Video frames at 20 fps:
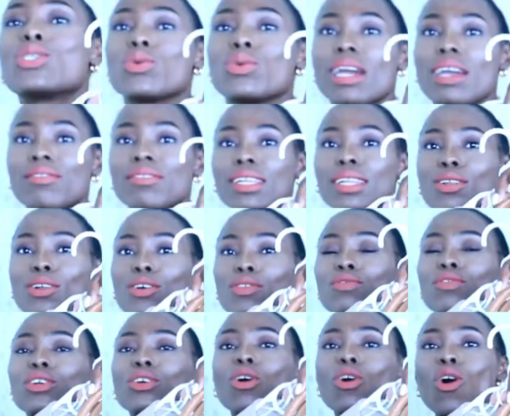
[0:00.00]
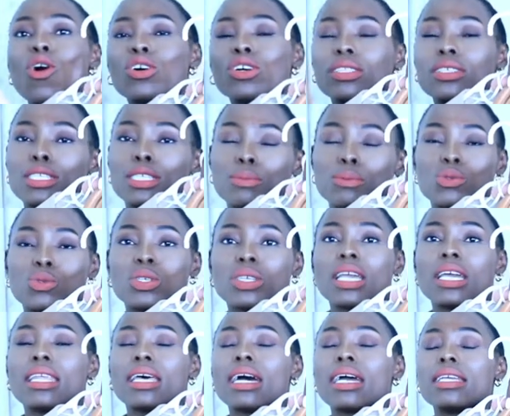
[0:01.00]
so i really love all this put
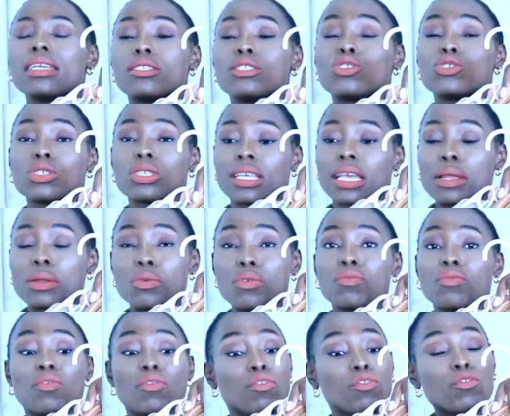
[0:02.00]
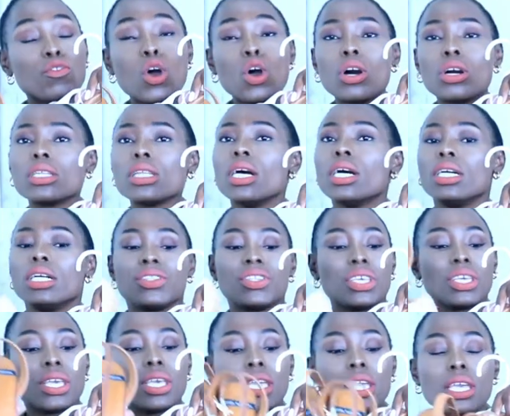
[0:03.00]
together it's just kind of fun
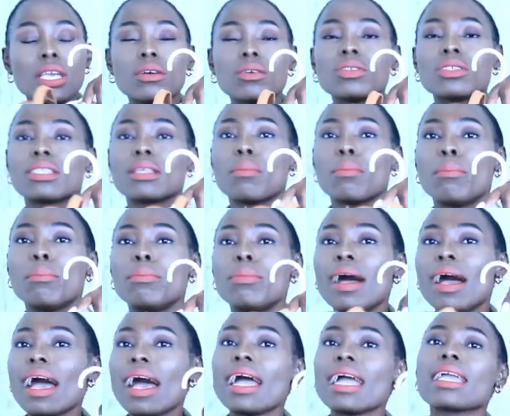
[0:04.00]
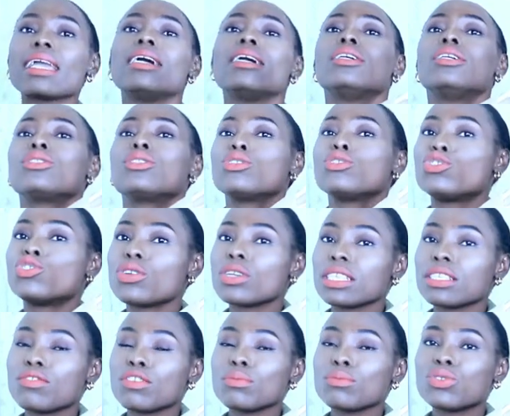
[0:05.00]
the heels the bag the
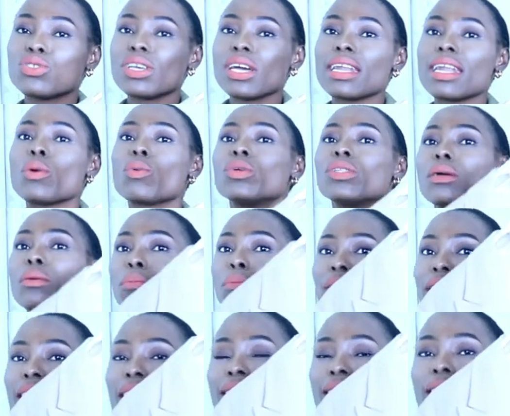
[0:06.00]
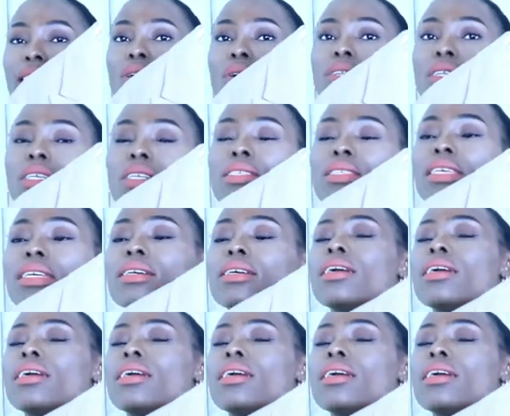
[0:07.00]
dress from zara with a blazer on it